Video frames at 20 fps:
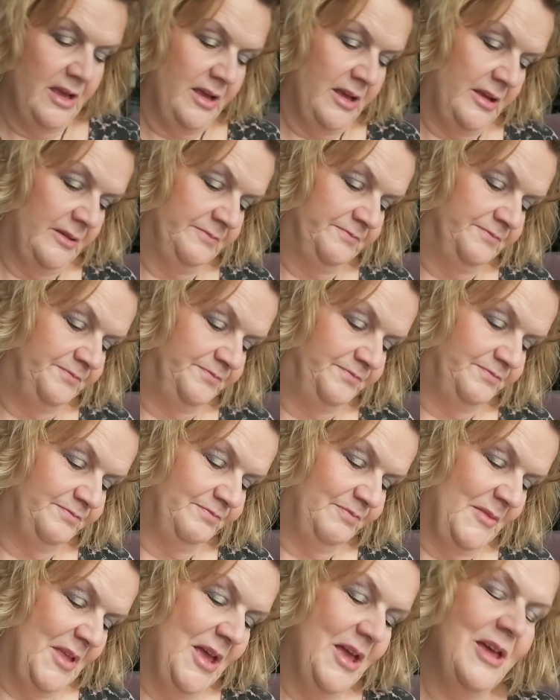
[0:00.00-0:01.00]
It's
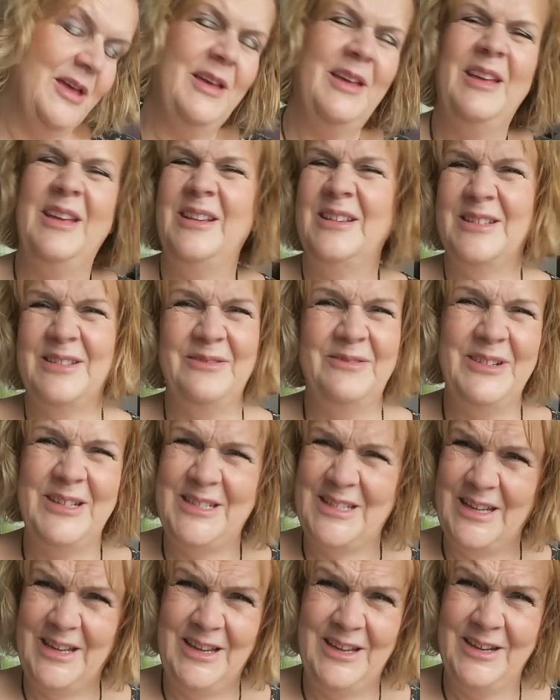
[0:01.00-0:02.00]
a
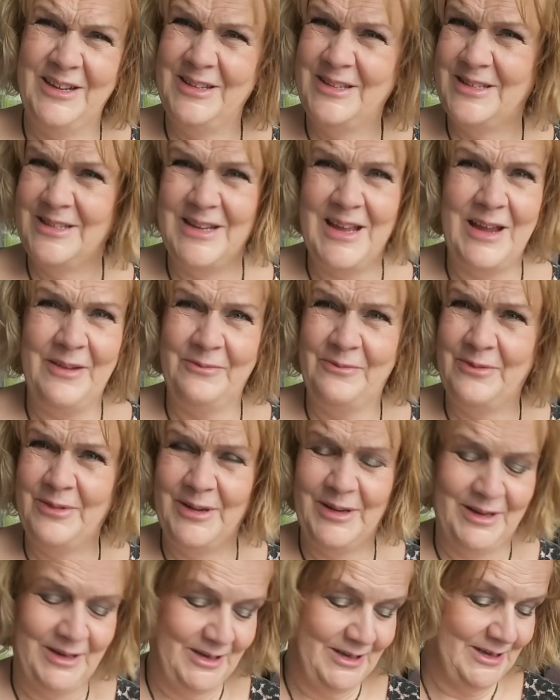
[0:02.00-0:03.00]
ridiculous name
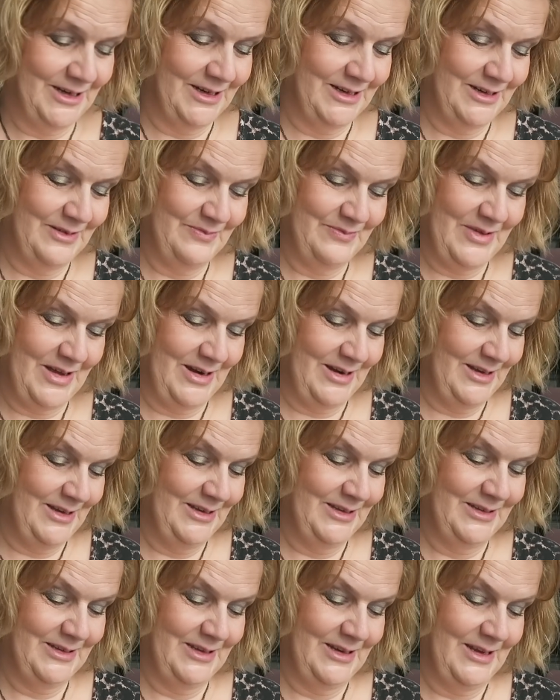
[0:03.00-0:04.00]
for an eyeshadow
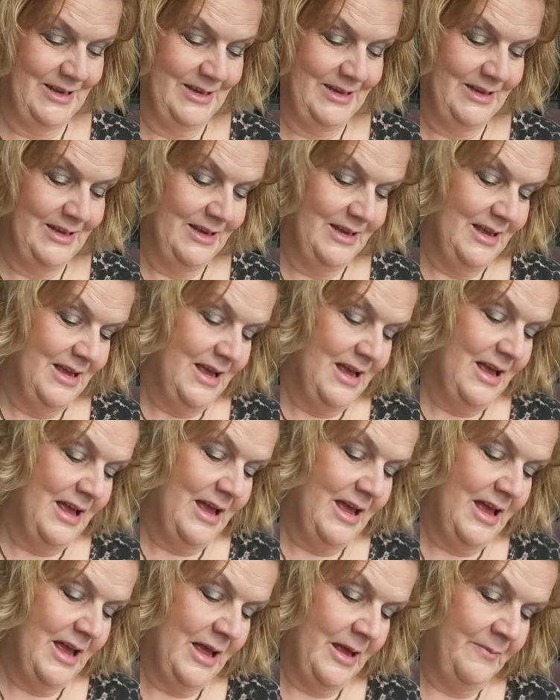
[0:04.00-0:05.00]
palette, isn't it?
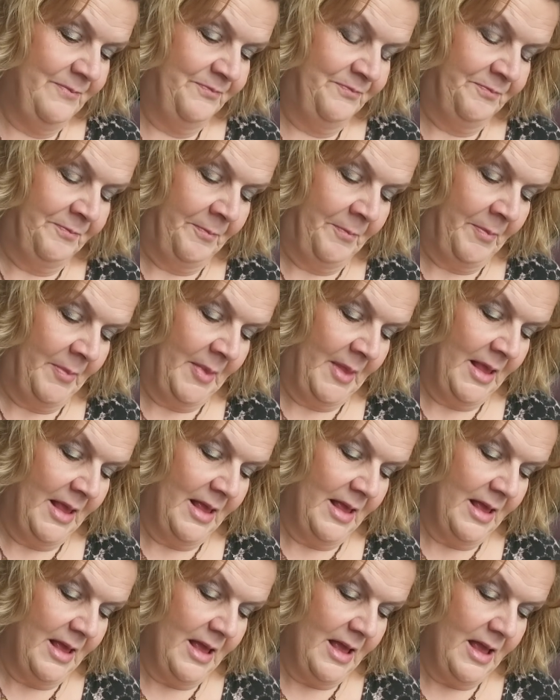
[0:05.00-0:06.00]

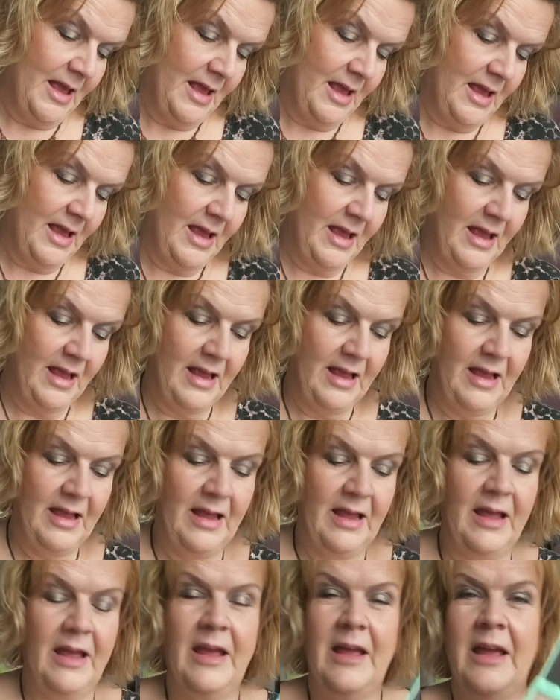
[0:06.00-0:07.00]

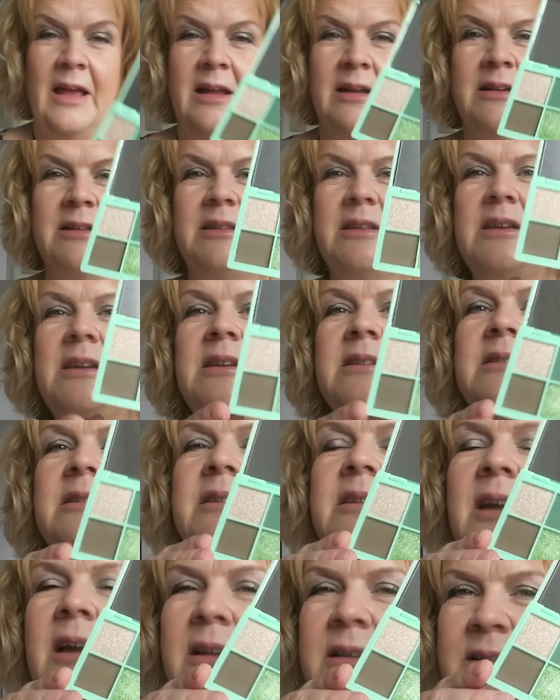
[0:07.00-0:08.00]
And these are
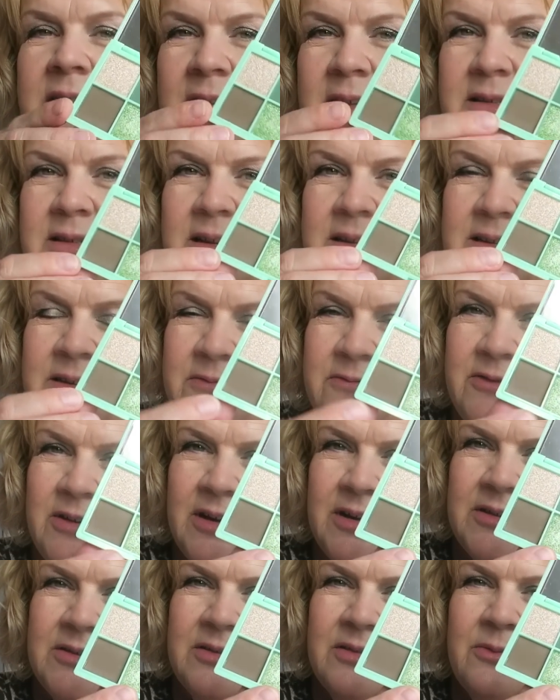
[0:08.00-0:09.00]
the colours in this. I didn't
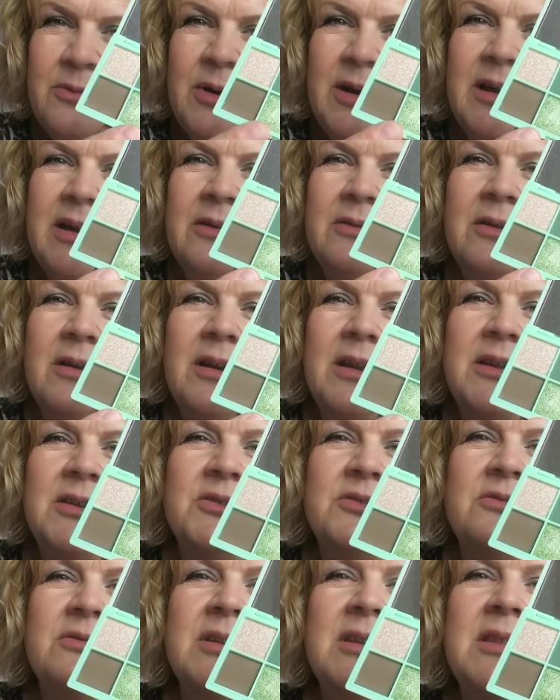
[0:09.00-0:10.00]
realise quite how
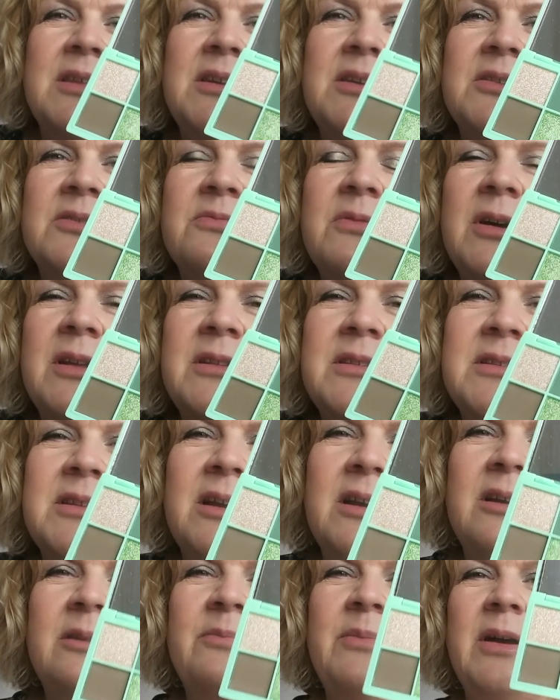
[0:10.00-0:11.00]
glittery these ones
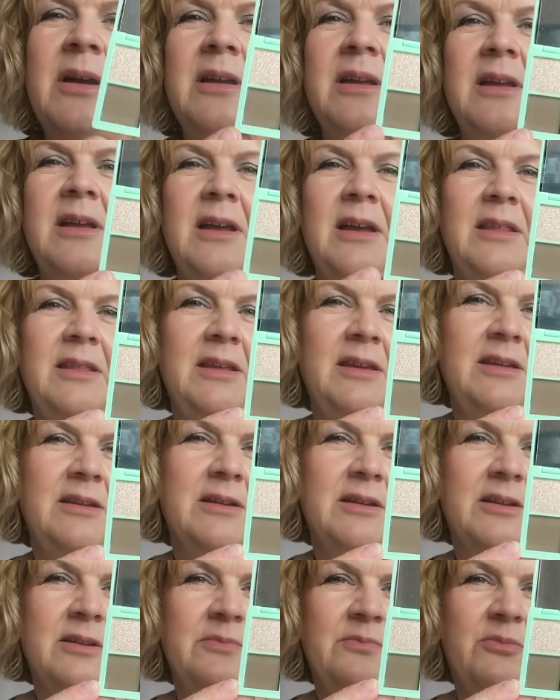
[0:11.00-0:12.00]
are, but I
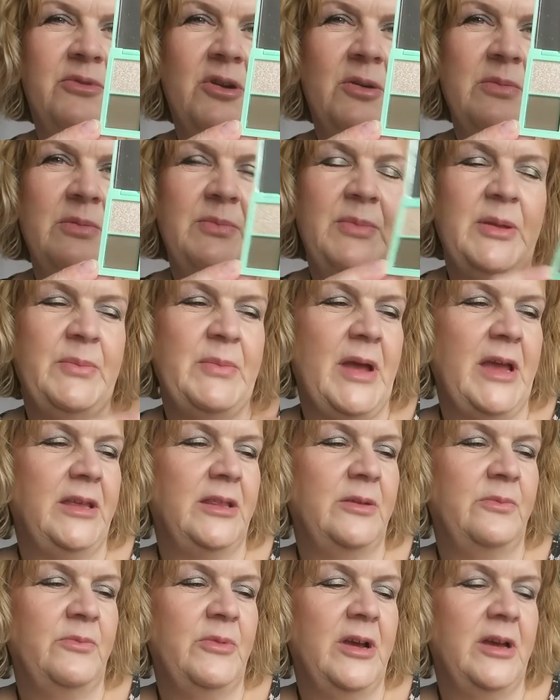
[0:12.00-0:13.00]
think I can probably
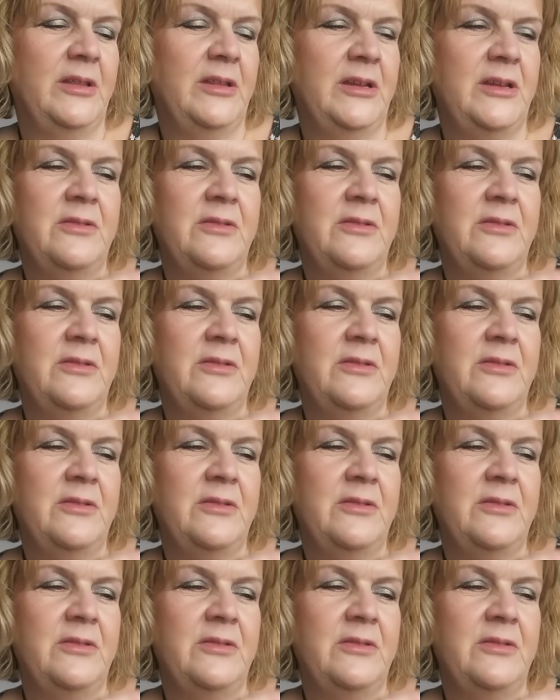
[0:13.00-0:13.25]
make them work.